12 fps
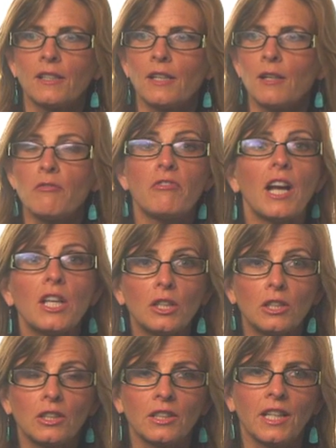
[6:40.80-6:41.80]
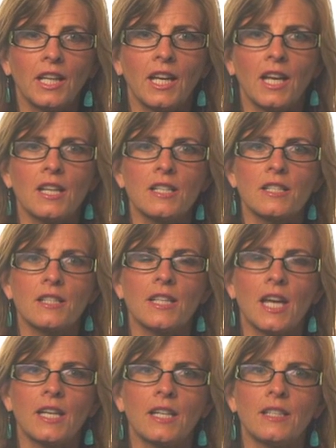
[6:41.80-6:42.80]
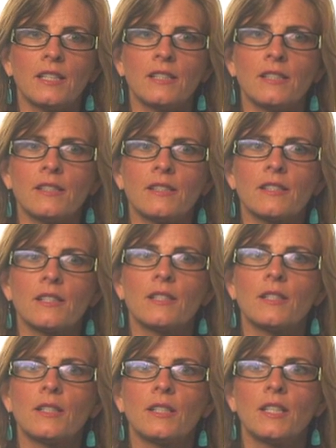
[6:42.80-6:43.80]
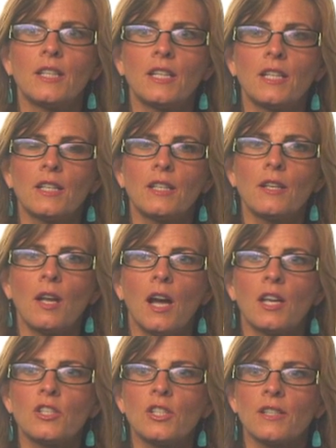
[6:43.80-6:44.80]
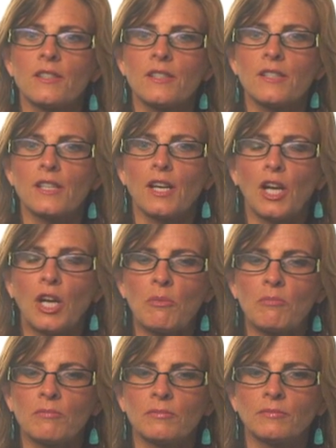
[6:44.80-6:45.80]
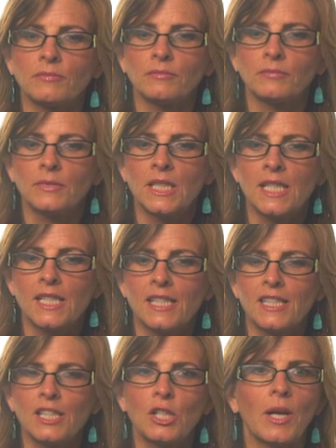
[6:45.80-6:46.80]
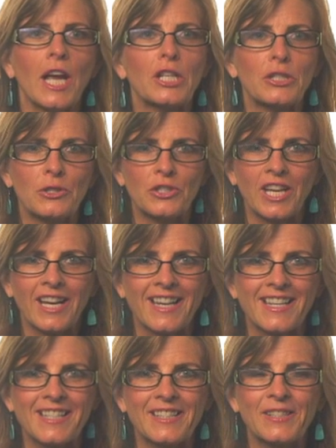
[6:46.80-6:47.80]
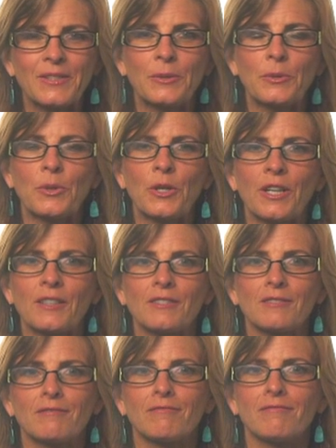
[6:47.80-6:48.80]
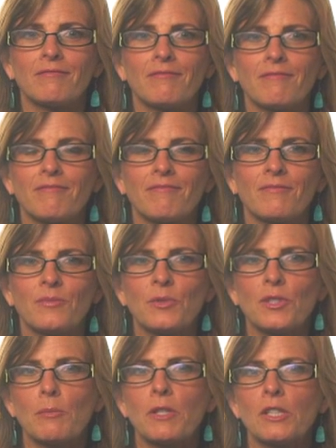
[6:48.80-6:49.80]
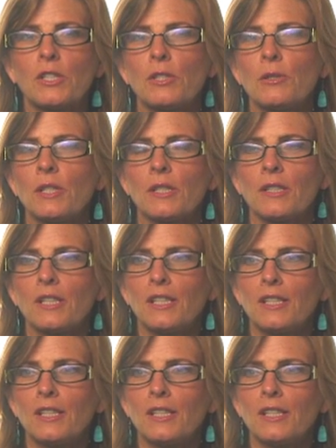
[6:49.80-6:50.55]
uh, vital and that it is not just um, you know exercise or something to do to